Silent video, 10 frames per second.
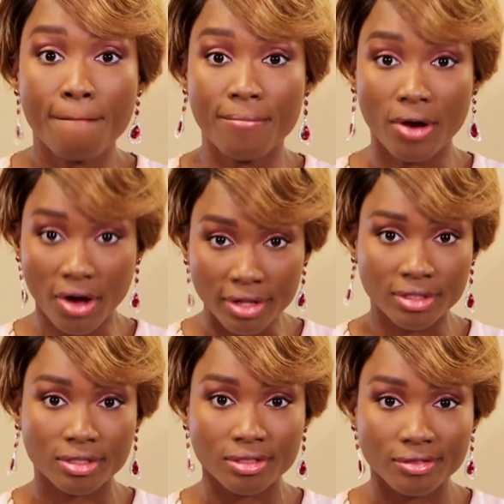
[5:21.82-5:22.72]

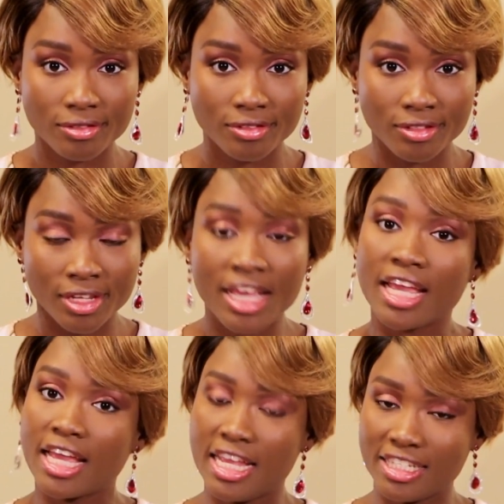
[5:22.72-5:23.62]
but
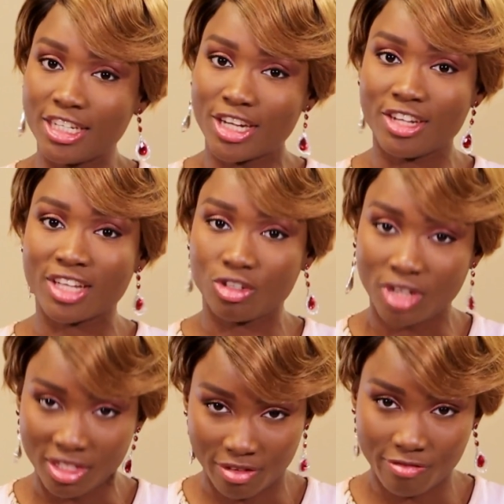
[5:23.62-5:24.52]
is a genital
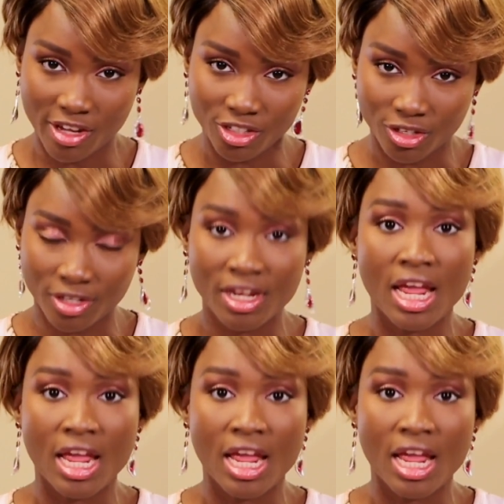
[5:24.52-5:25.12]
tract infection.